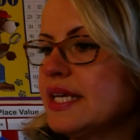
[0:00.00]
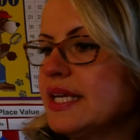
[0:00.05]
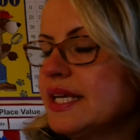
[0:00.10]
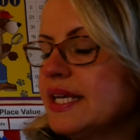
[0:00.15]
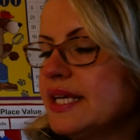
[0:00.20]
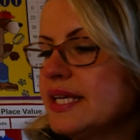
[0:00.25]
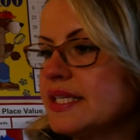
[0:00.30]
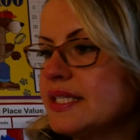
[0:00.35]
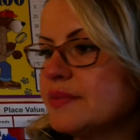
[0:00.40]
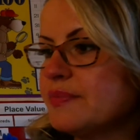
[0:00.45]

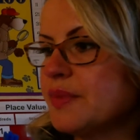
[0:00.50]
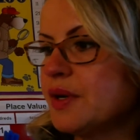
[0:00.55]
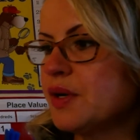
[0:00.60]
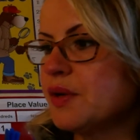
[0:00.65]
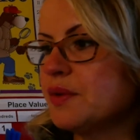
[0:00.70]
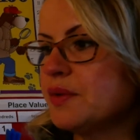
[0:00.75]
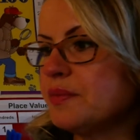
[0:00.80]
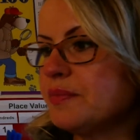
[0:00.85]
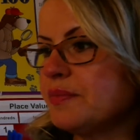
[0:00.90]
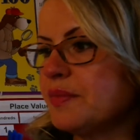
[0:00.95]
His
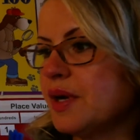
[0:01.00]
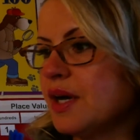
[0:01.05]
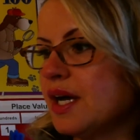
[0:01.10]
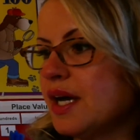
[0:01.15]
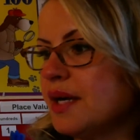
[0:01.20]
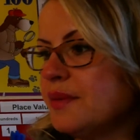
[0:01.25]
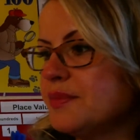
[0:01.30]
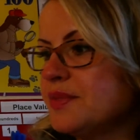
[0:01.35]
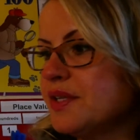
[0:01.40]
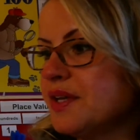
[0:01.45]
boat
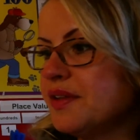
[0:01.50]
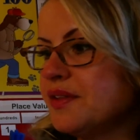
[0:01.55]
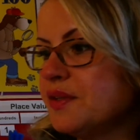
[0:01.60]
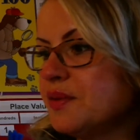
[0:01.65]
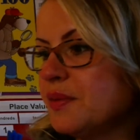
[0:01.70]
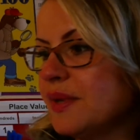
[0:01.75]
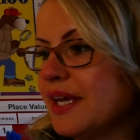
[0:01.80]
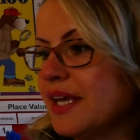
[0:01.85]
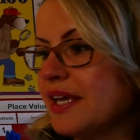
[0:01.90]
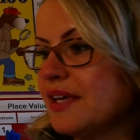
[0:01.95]
bobs on the
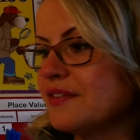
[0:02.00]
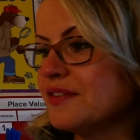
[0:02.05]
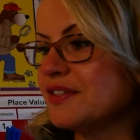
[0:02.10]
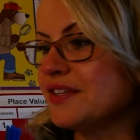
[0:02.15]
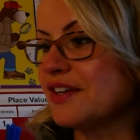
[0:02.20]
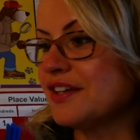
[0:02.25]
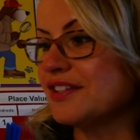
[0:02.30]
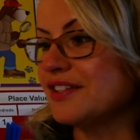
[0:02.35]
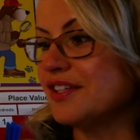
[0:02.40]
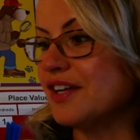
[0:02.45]
waves
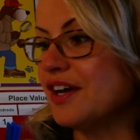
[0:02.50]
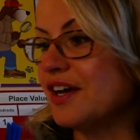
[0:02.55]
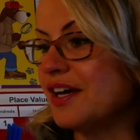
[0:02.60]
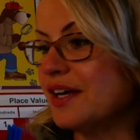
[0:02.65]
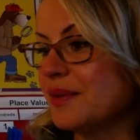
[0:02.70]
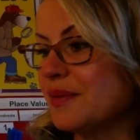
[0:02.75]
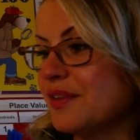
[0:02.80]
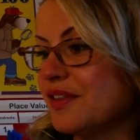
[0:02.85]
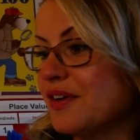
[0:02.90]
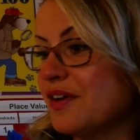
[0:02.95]
along
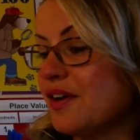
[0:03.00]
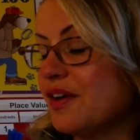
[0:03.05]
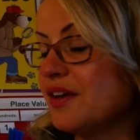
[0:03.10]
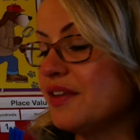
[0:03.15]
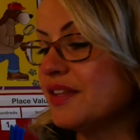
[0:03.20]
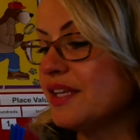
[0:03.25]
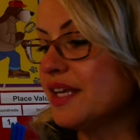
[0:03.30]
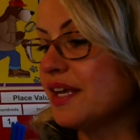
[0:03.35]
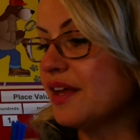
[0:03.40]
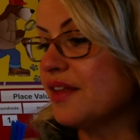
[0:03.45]
with all
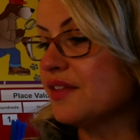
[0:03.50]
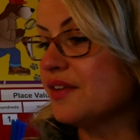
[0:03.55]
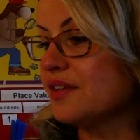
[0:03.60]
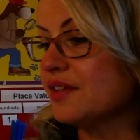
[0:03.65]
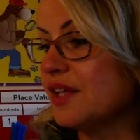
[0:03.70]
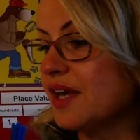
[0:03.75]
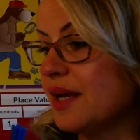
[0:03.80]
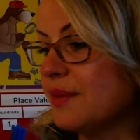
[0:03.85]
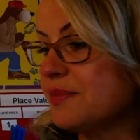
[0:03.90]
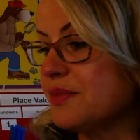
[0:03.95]
the other
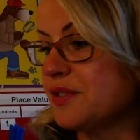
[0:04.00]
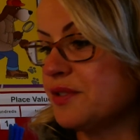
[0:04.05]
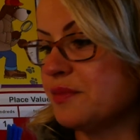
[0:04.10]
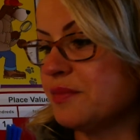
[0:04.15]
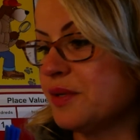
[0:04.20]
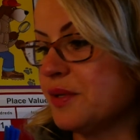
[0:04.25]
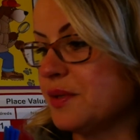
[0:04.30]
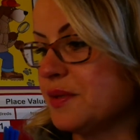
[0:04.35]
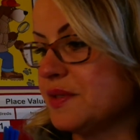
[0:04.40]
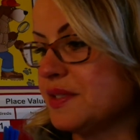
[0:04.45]
lobster
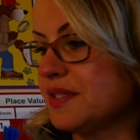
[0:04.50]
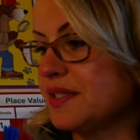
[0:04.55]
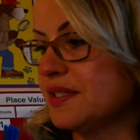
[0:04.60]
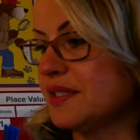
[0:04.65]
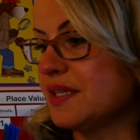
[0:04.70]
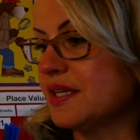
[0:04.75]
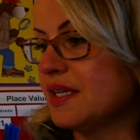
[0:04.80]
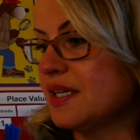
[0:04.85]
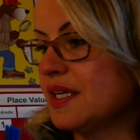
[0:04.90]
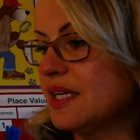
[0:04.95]
boats.
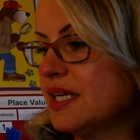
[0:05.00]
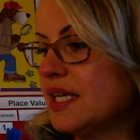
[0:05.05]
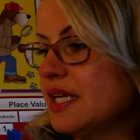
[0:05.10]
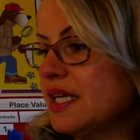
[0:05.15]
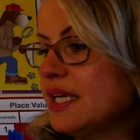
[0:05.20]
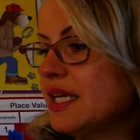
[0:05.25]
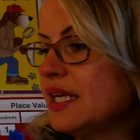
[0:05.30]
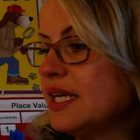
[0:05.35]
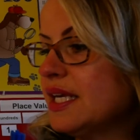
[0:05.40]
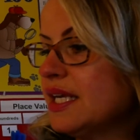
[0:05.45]

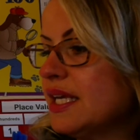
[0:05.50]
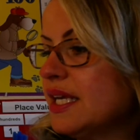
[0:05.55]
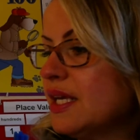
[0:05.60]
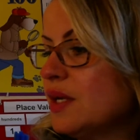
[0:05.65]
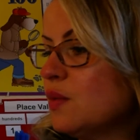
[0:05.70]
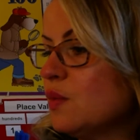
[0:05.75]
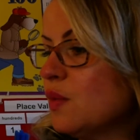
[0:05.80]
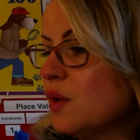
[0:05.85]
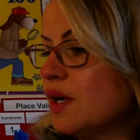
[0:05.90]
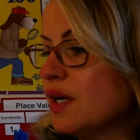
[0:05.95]
He
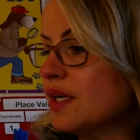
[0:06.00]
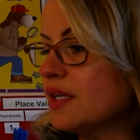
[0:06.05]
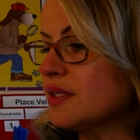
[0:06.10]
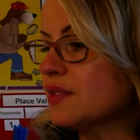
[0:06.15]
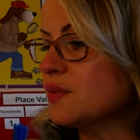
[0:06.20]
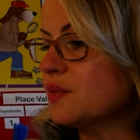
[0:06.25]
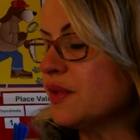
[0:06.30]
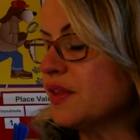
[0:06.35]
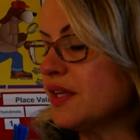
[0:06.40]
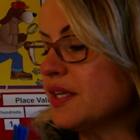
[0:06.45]
works
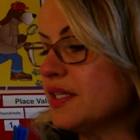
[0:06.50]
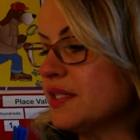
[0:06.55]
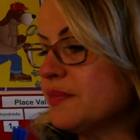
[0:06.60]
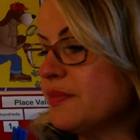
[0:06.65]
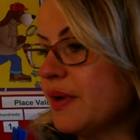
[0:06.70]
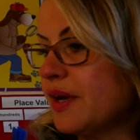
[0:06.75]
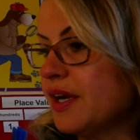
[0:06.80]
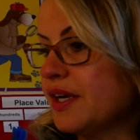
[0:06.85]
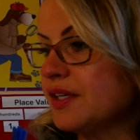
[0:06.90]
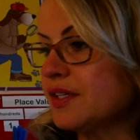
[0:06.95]
with his
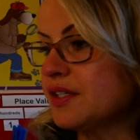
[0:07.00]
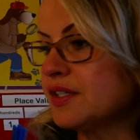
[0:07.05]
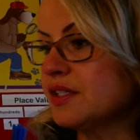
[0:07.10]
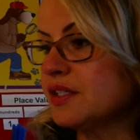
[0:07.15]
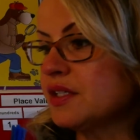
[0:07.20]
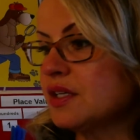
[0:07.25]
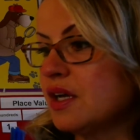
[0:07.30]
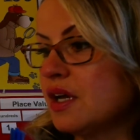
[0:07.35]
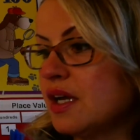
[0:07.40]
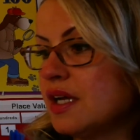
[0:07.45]
partner
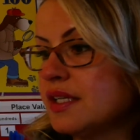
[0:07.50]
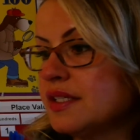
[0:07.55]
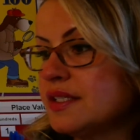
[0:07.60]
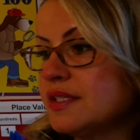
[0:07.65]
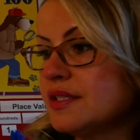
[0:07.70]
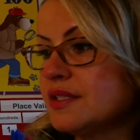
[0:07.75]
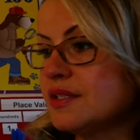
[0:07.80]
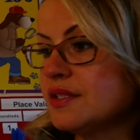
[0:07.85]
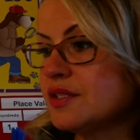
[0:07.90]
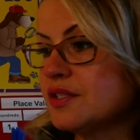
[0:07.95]
called a
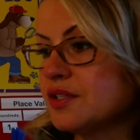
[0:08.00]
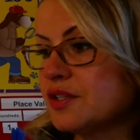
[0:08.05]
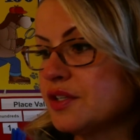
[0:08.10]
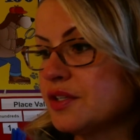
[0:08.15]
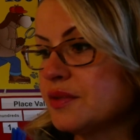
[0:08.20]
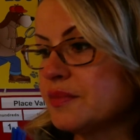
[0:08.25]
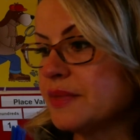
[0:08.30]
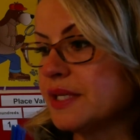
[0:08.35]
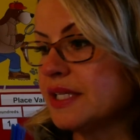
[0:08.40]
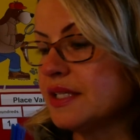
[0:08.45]

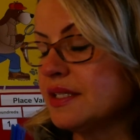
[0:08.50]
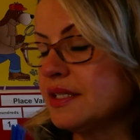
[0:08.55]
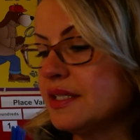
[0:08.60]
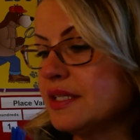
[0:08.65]
sternman